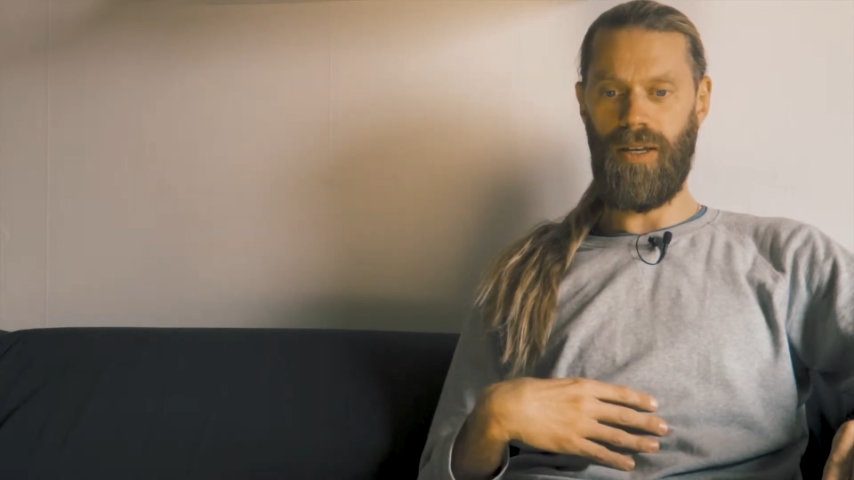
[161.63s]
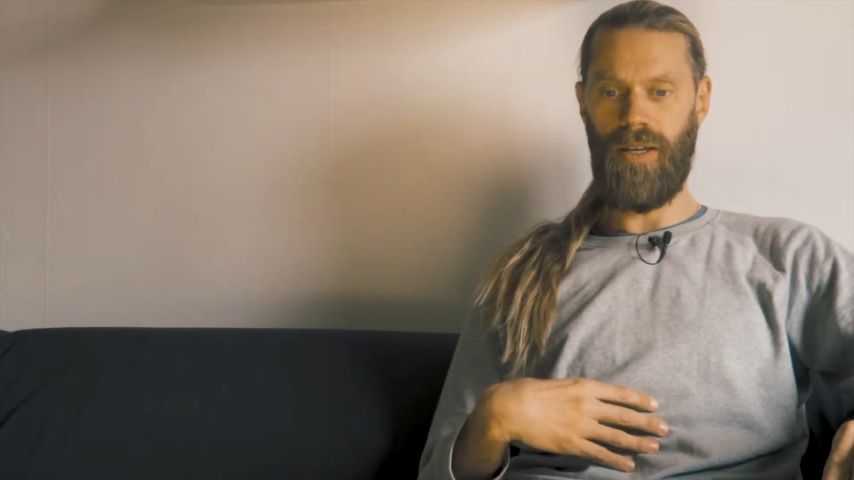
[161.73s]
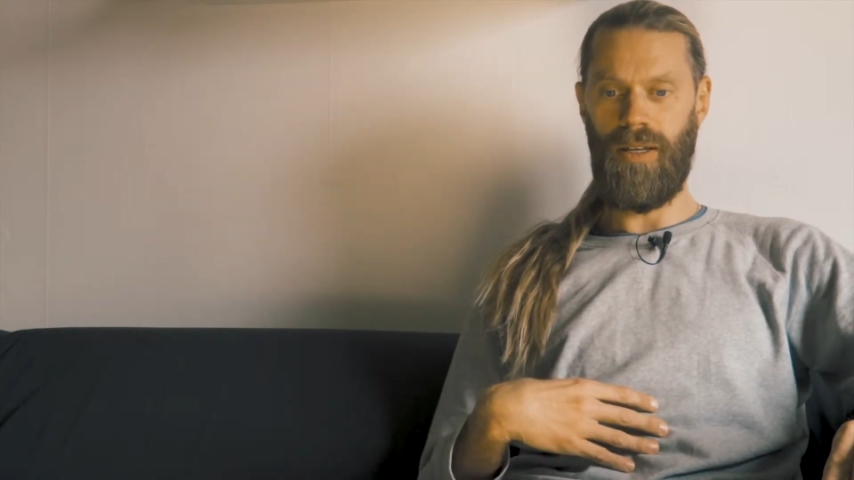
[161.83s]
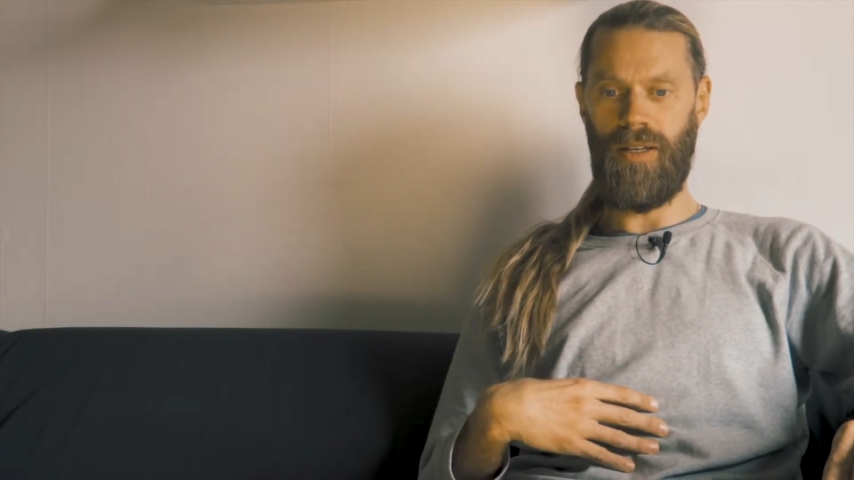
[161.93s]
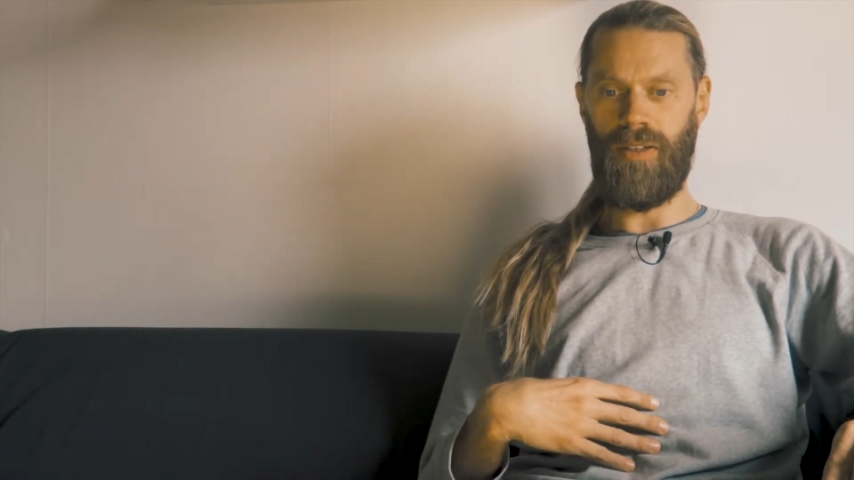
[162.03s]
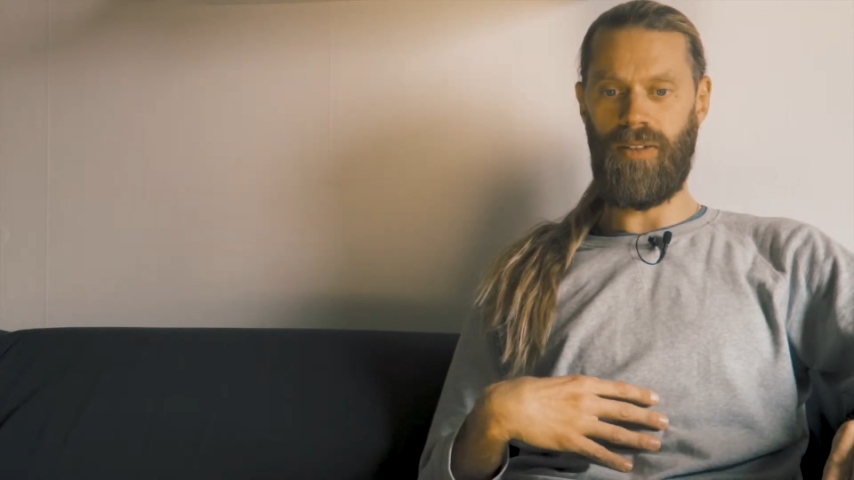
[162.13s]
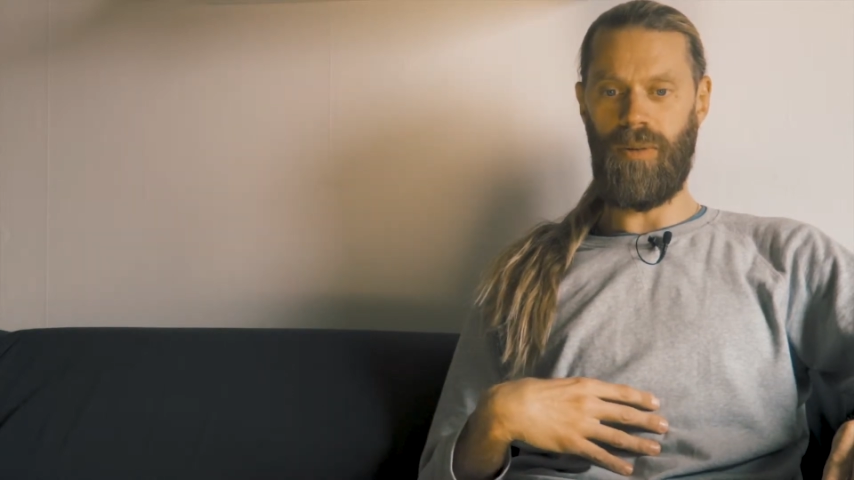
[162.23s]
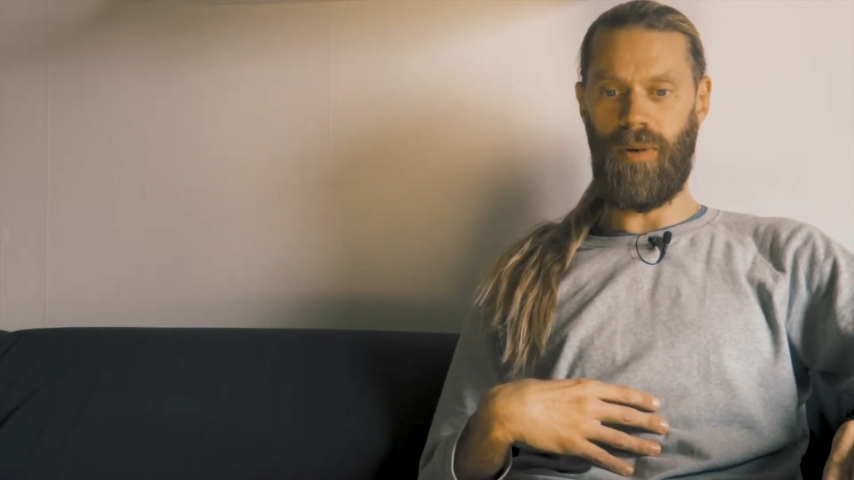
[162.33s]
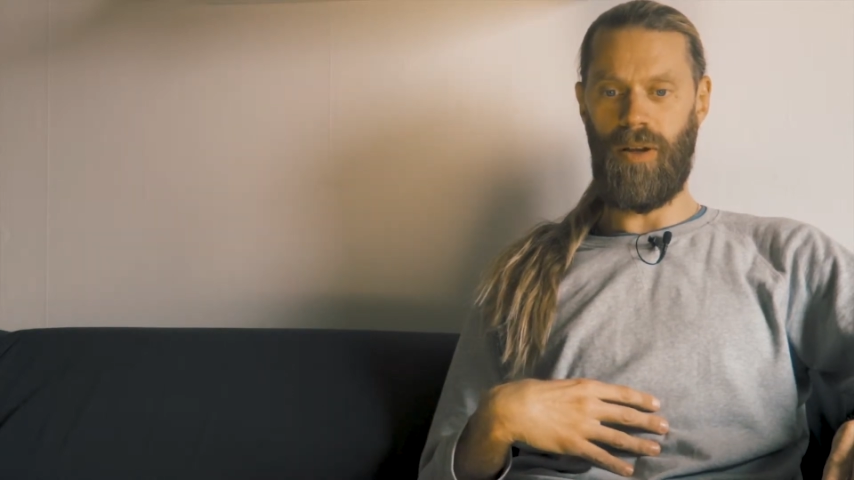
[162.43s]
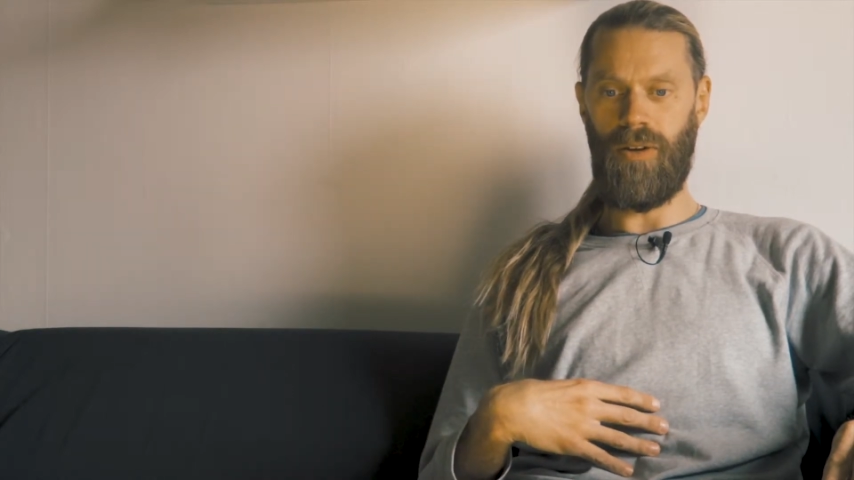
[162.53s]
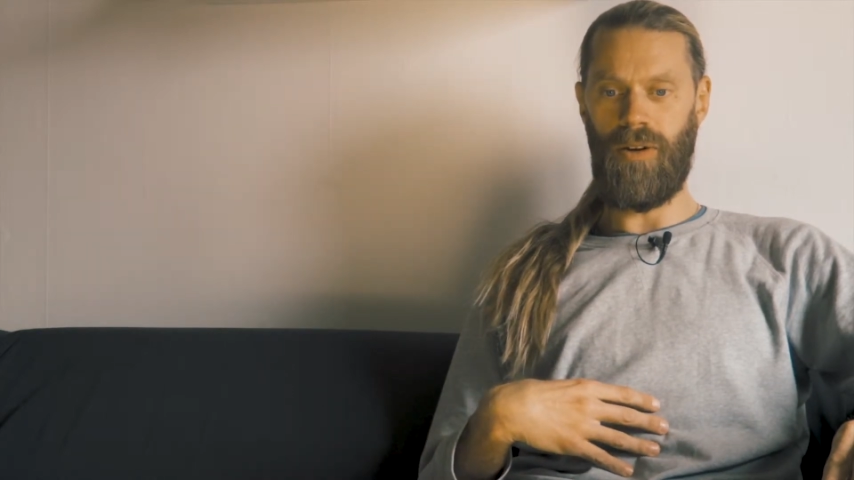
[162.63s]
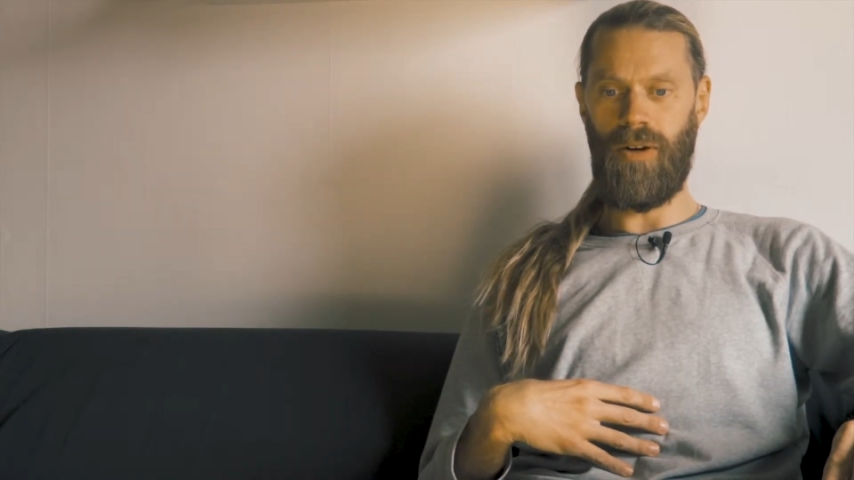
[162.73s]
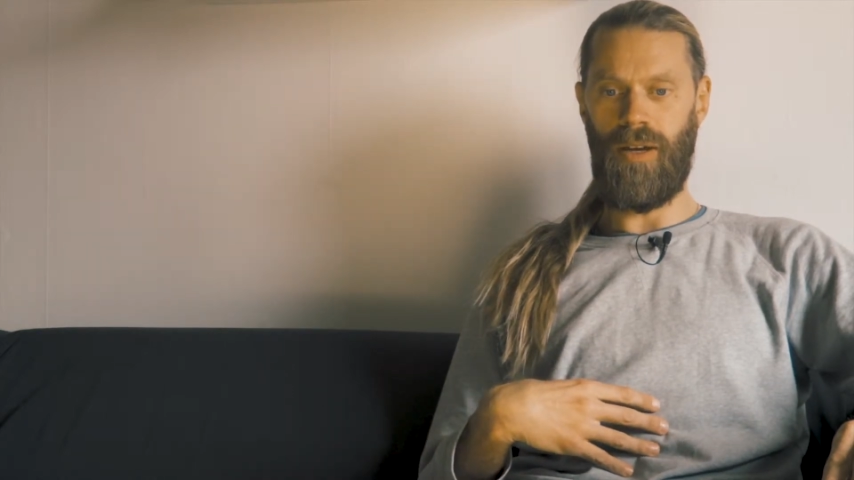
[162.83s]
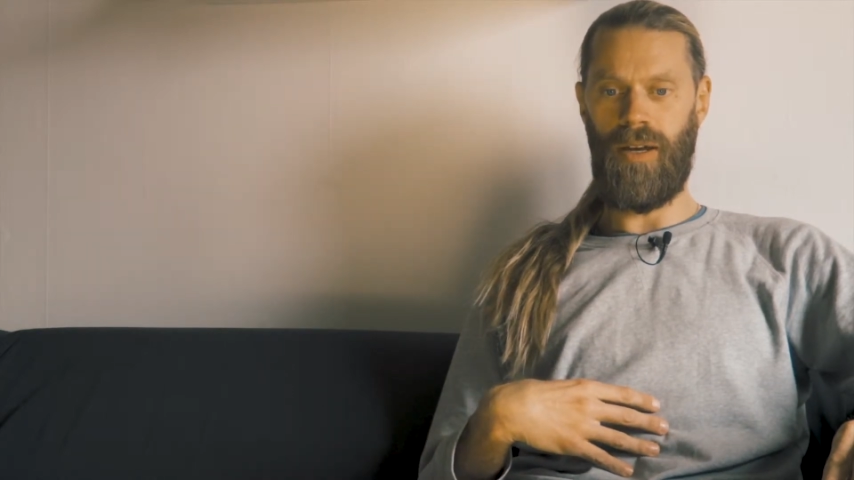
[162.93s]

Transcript: is the mother,